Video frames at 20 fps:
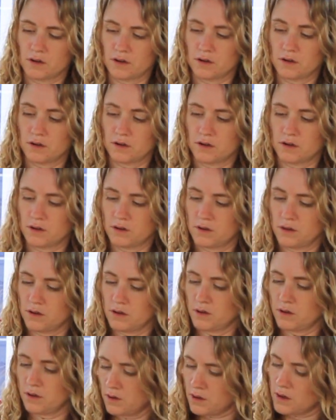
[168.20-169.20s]

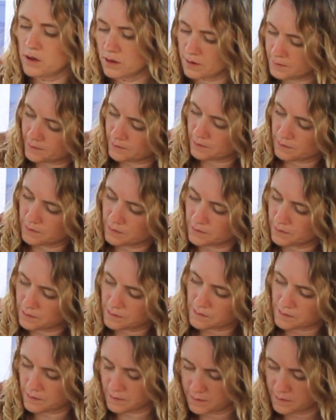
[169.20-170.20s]

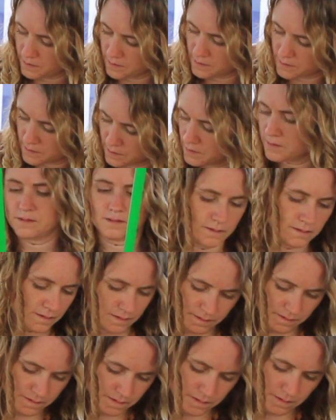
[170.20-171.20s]

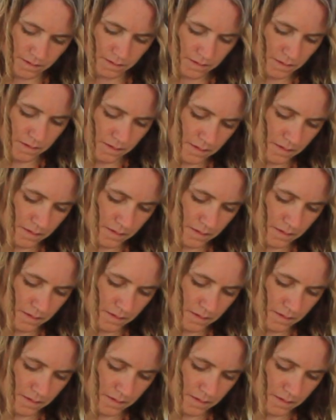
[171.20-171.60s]
No one is speaking in this clip.